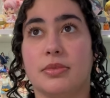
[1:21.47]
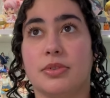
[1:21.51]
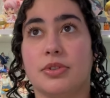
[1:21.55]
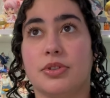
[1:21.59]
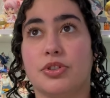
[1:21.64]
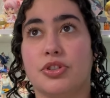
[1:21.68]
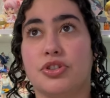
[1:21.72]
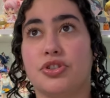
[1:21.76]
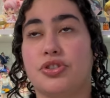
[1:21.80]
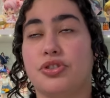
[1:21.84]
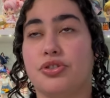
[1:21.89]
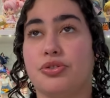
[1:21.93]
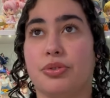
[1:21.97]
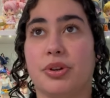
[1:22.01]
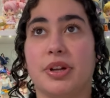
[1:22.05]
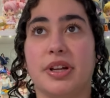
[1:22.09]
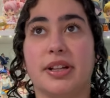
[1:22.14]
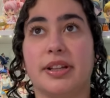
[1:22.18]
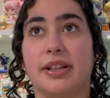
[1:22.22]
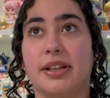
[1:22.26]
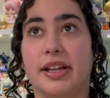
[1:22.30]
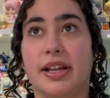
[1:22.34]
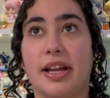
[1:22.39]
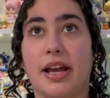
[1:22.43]

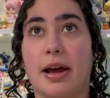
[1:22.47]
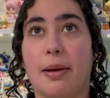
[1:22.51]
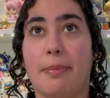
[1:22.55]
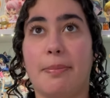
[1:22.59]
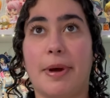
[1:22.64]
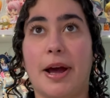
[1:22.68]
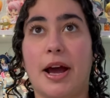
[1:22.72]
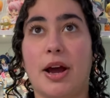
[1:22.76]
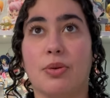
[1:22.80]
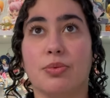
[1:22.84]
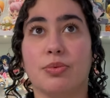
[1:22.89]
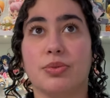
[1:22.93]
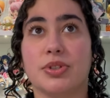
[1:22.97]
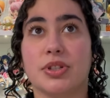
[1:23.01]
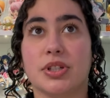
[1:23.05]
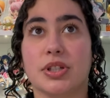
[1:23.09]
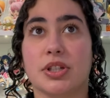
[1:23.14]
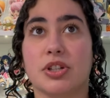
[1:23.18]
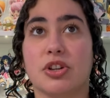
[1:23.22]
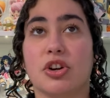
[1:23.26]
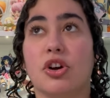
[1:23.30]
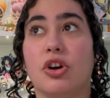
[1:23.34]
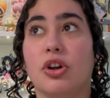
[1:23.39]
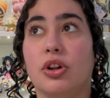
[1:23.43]
strictly about
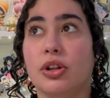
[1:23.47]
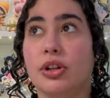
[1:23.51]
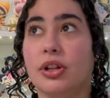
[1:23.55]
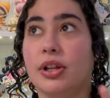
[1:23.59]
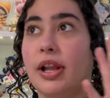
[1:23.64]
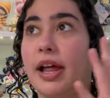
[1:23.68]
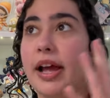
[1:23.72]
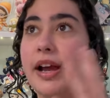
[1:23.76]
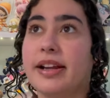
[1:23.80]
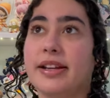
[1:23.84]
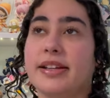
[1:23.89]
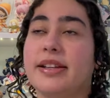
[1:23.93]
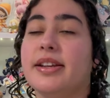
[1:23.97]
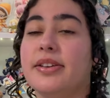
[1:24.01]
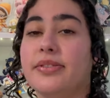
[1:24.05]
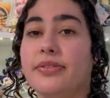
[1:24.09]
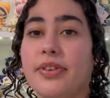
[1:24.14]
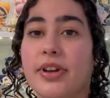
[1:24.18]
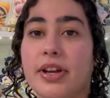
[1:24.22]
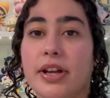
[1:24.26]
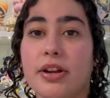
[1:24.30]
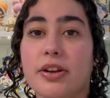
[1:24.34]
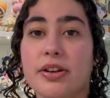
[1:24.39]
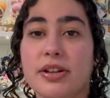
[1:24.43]
collecting
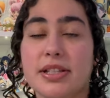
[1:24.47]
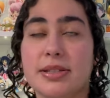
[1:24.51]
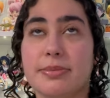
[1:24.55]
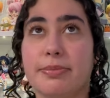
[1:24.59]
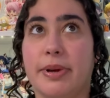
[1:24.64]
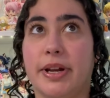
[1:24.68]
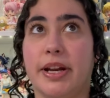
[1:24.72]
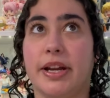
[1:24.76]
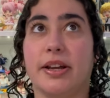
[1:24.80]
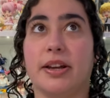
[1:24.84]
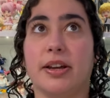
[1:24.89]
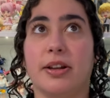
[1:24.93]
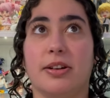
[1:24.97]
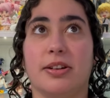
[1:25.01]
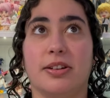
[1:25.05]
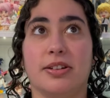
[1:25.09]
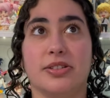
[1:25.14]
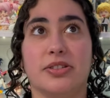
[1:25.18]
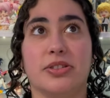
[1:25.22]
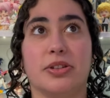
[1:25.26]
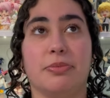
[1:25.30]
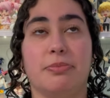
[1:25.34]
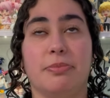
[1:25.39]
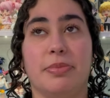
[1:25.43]
figures, but it could
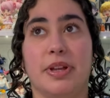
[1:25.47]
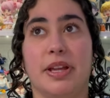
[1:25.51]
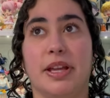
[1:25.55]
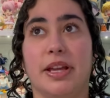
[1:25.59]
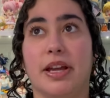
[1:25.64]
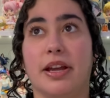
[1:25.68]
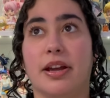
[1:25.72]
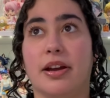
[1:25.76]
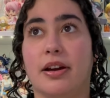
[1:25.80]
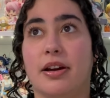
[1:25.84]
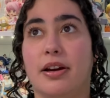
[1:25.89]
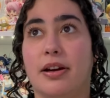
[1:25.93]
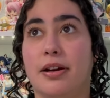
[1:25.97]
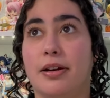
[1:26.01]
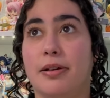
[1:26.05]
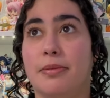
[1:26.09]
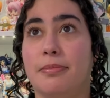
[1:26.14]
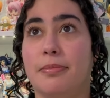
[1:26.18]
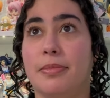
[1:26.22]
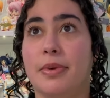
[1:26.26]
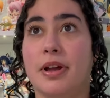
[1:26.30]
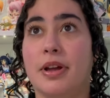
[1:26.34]
also be um,